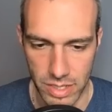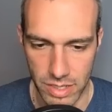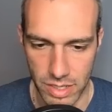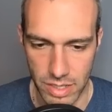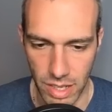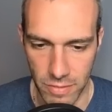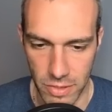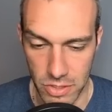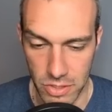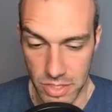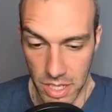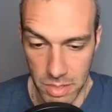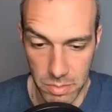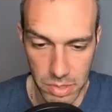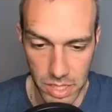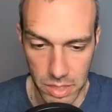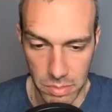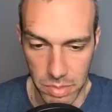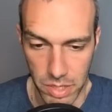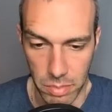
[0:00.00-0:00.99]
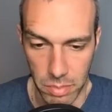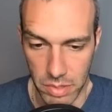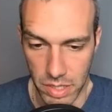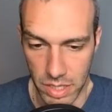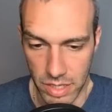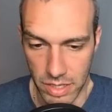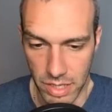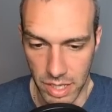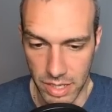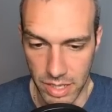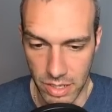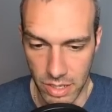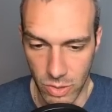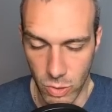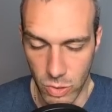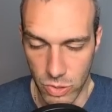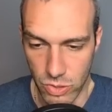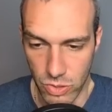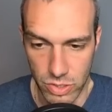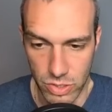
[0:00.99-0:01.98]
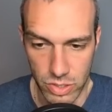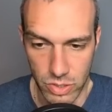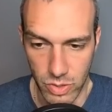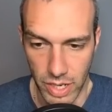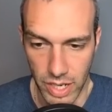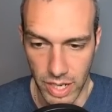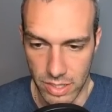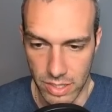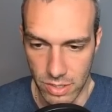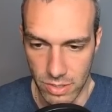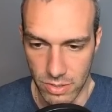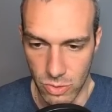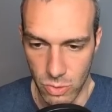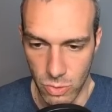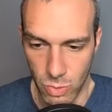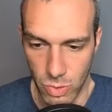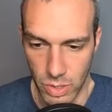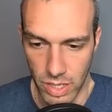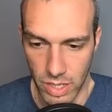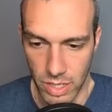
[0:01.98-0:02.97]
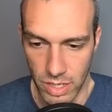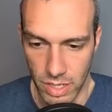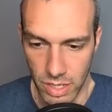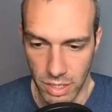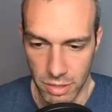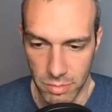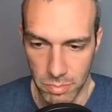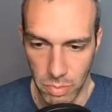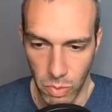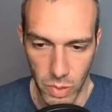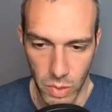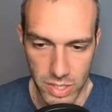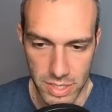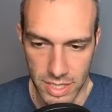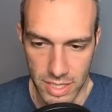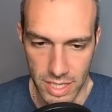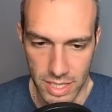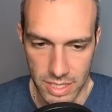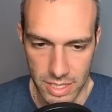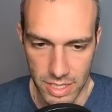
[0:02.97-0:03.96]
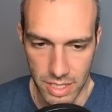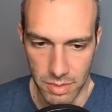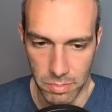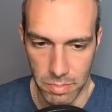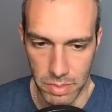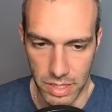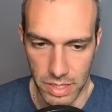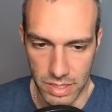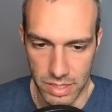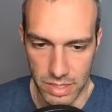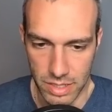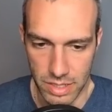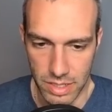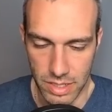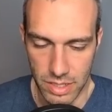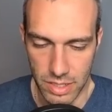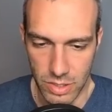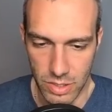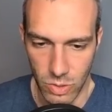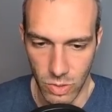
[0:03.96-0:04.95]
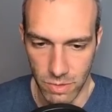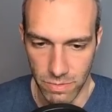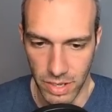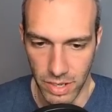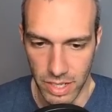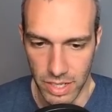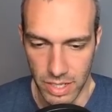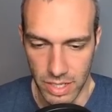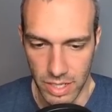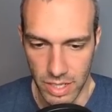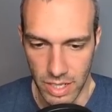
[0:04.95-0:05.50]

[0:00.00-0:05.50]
If you're team building properly, like Corsola is a great answer to a poison that's going to beat your fighter.